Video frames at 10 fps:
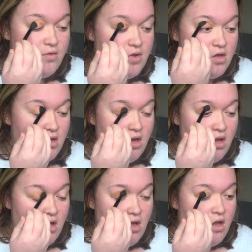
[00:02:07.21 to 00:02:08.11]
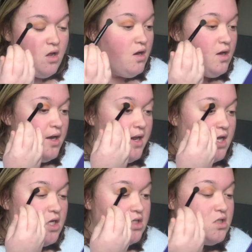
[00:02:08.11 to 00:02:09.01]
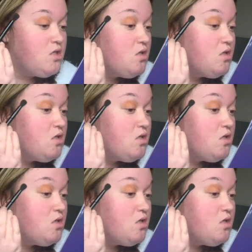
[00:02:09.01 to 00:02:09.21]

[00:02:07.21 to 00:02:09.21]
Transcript: the lid.